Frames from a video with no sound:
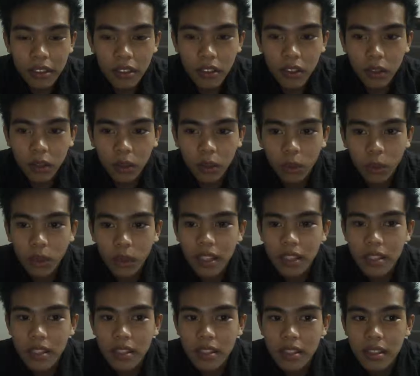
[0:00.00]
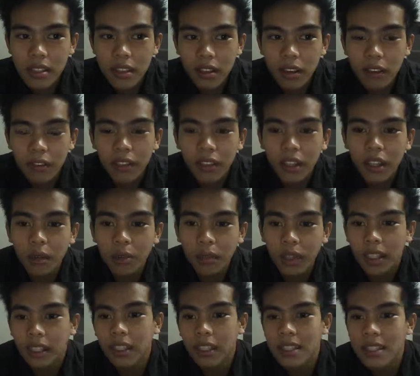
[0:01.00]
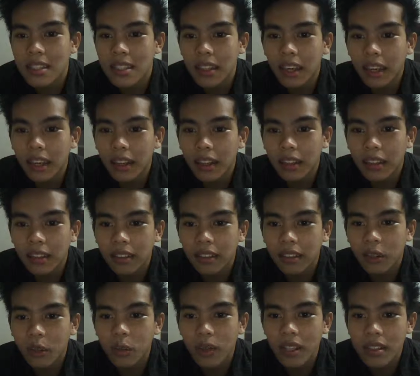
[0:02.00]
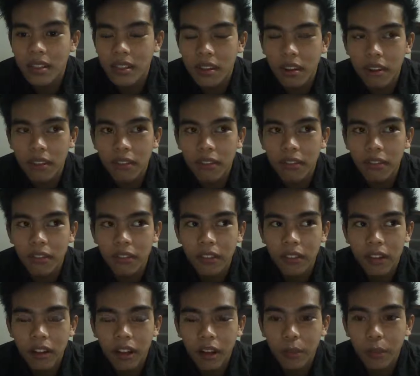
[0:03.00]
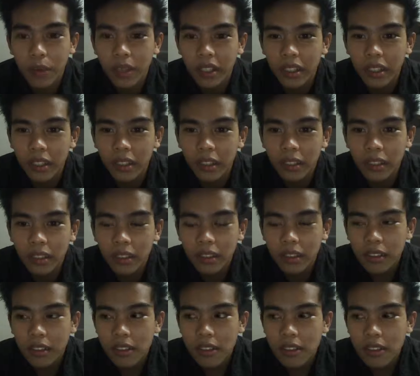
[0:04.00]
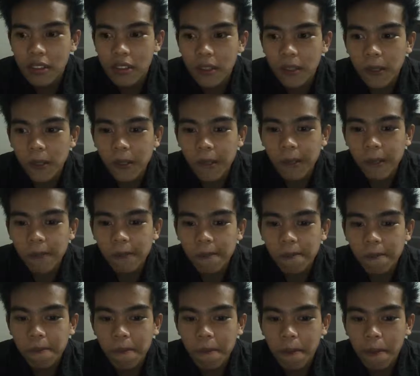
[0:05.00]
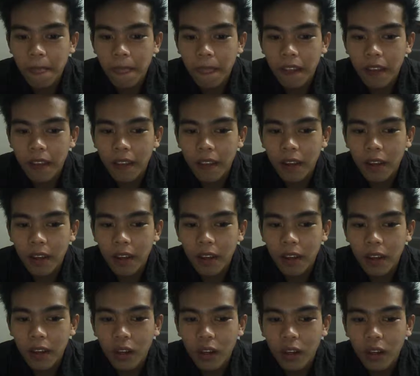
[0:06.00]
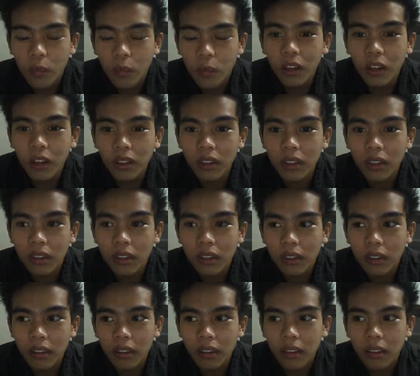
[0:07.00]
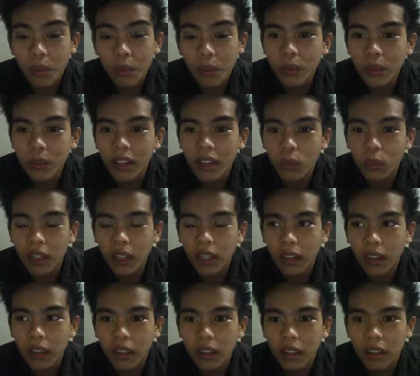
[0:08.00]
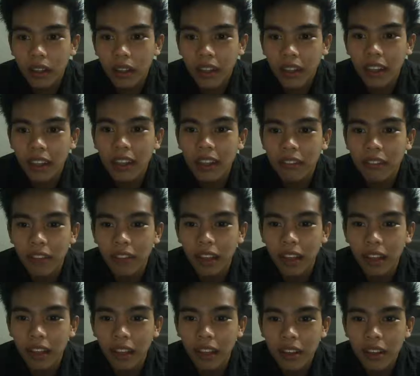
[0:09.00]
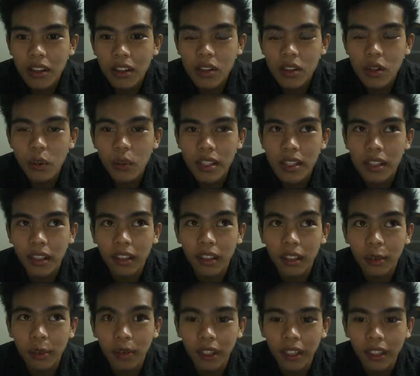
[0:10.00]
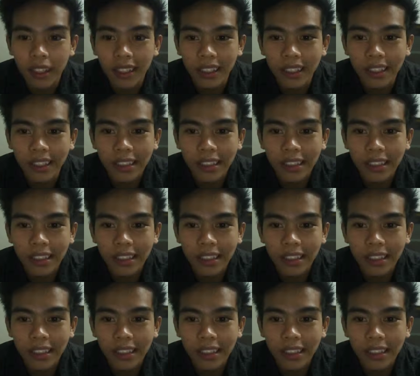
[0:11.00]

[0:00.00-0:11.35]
So wings of an airplane is like the wings of a bird. So without a bird without wing cannot fly. So is an airplane.